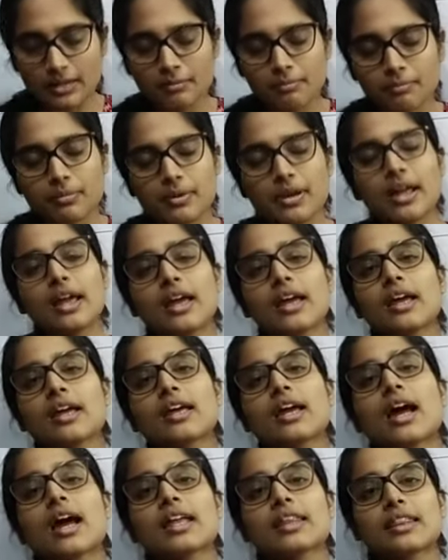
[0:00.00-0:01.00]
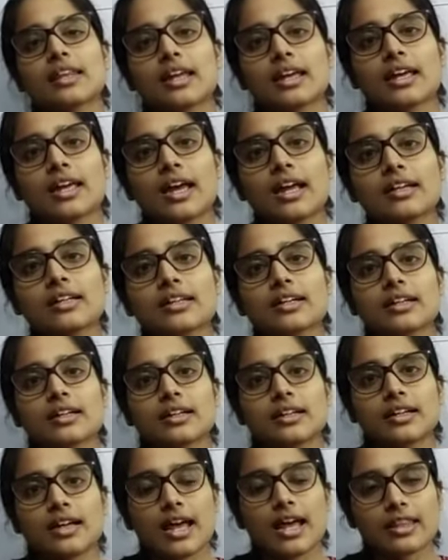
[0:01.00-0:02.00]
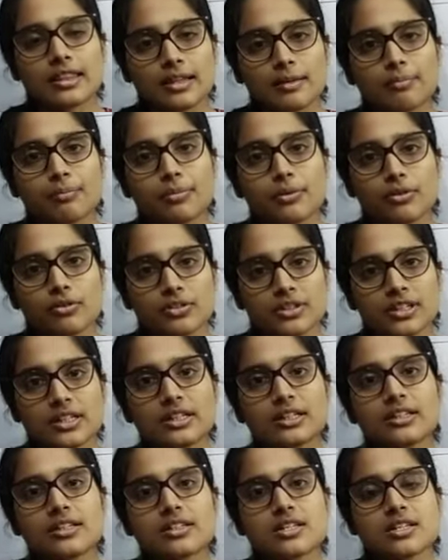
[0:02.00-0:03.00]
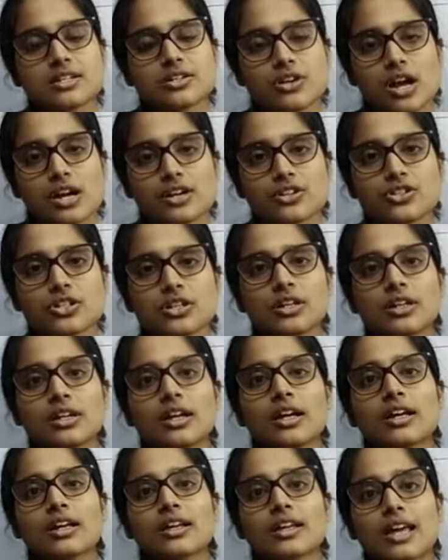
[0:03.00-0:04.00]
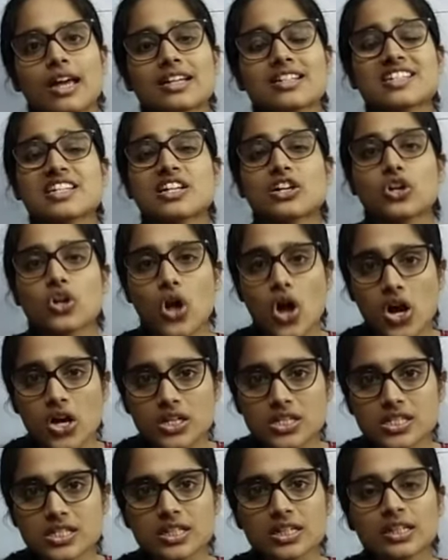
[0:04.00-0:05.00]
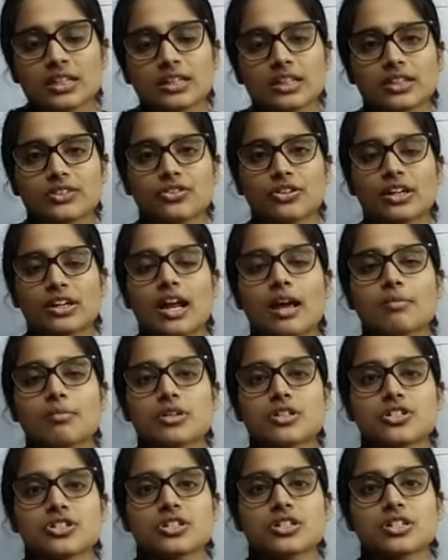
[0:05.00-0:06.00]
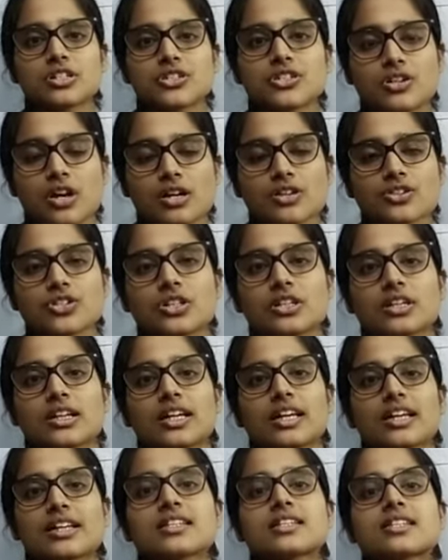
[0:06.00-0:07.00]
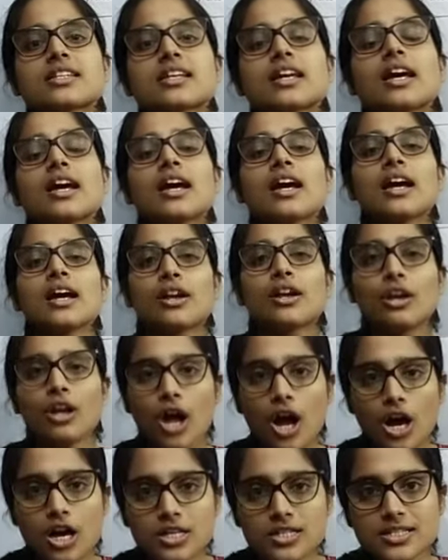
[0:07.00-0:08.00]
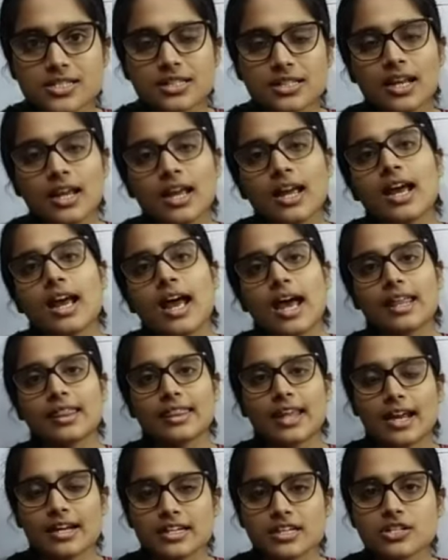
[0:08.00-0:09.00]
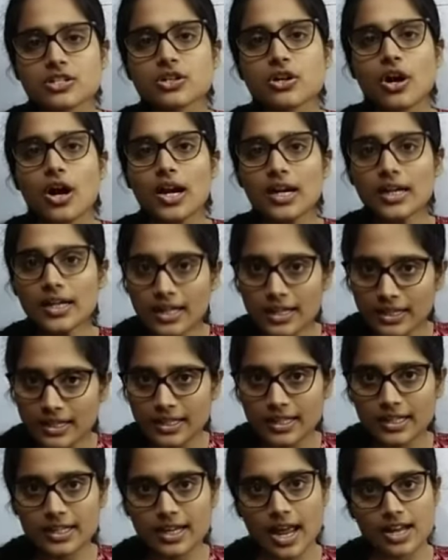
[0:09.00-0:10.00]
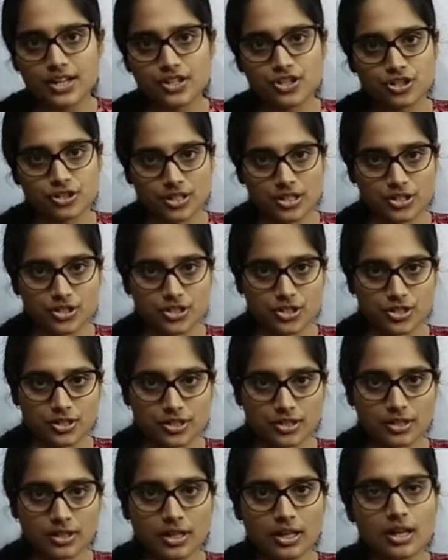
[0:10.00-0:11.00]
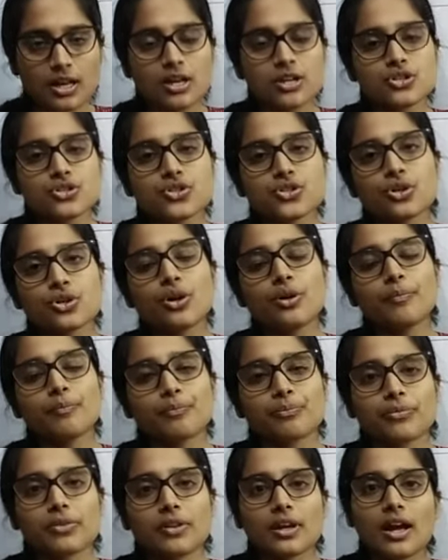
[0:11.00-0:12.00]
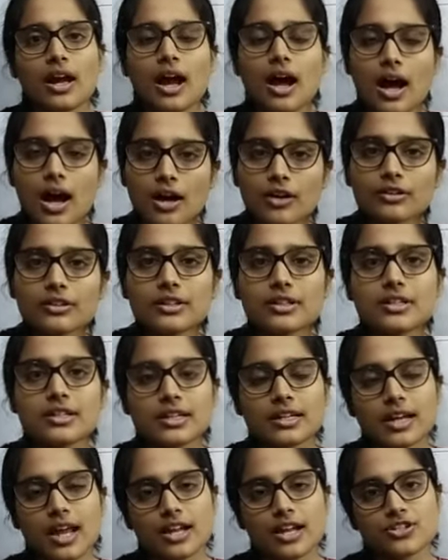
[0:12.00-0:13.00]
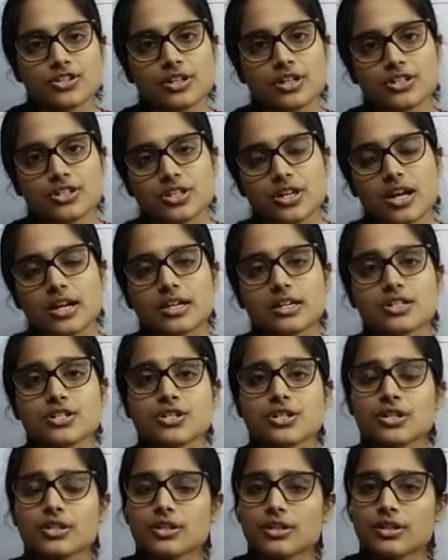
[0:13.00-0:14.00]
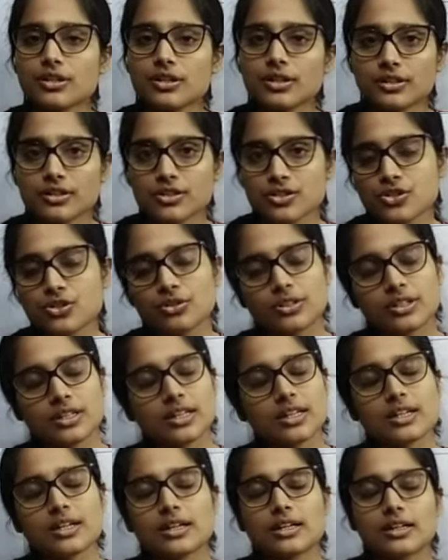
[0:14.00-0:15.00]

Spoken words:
break and the protein structure gets lost. The three-dimensional structure is lost, and that is called denaturation. So how the denaturation occurs? So the